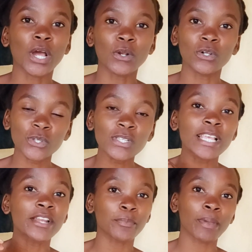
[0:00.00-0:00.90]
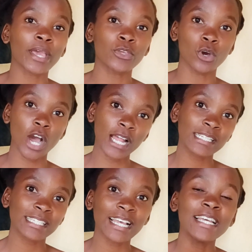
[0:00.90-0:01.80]
can also say repair your
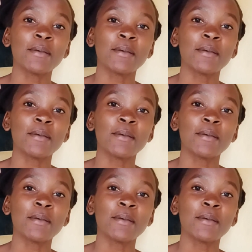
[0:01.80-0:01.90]
altar,